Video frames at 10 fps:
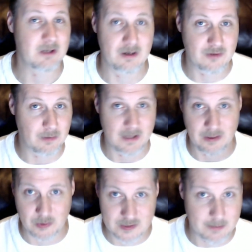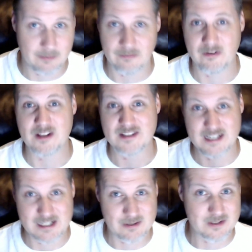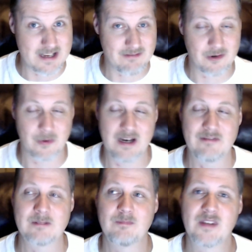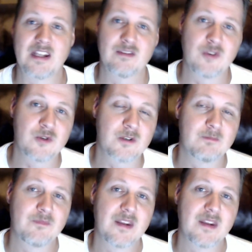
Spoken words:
if you're planning on doing something for Fund 6 or 7 or whatever in the future.